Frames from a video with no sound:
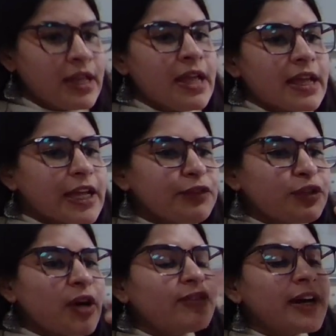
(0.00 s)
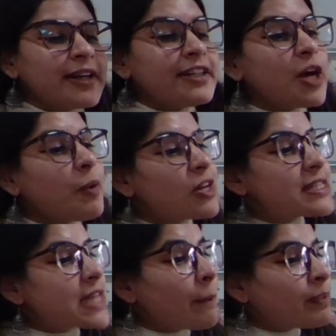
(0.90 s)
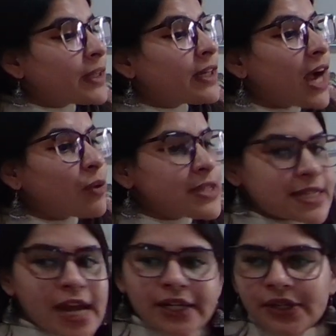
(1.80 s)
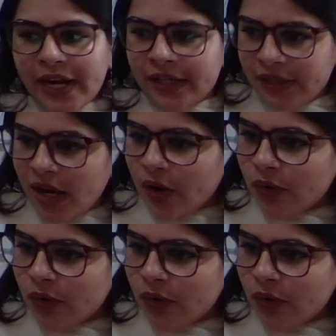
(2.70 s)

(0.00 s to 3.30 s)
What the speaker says: If you are worried about something outside right now,